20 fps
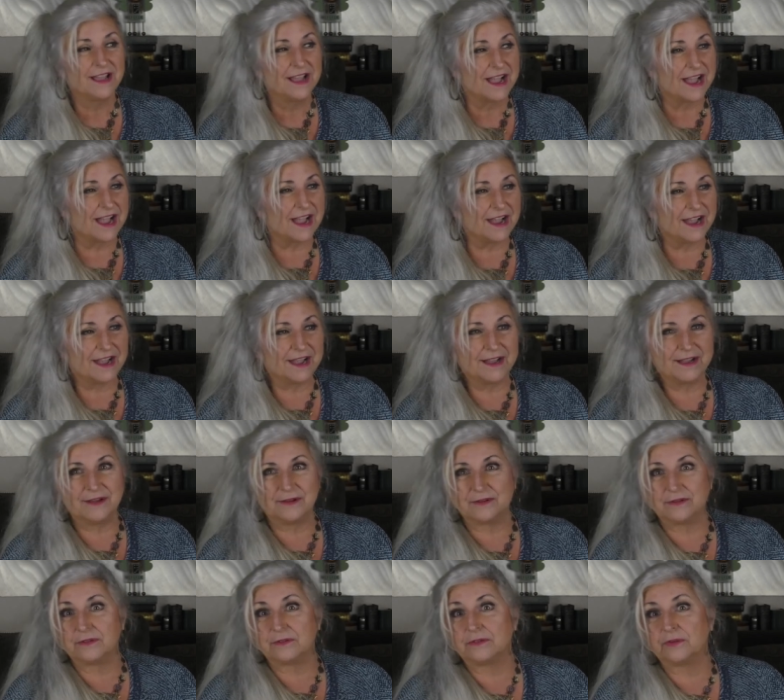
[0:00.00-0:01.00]

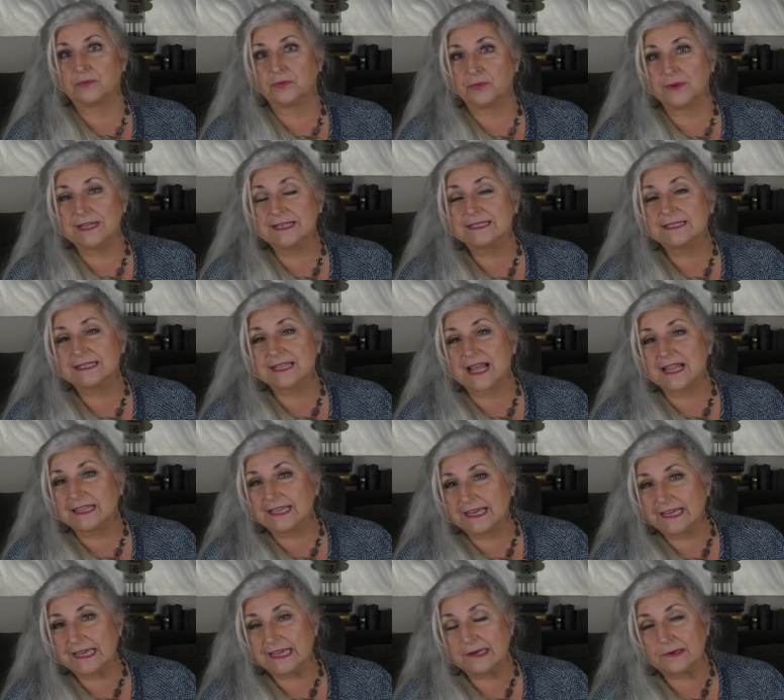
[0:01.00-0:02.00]
the
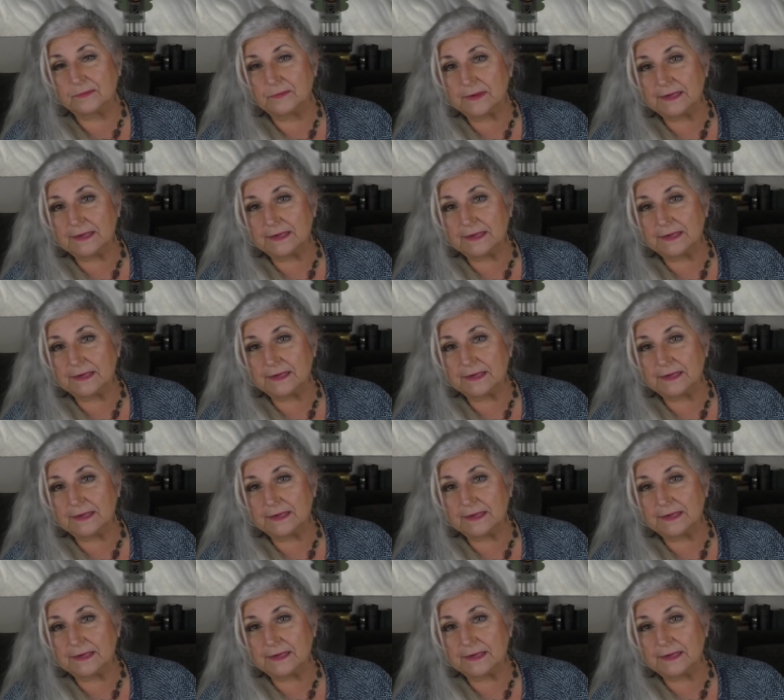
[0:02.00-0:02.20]
reselling and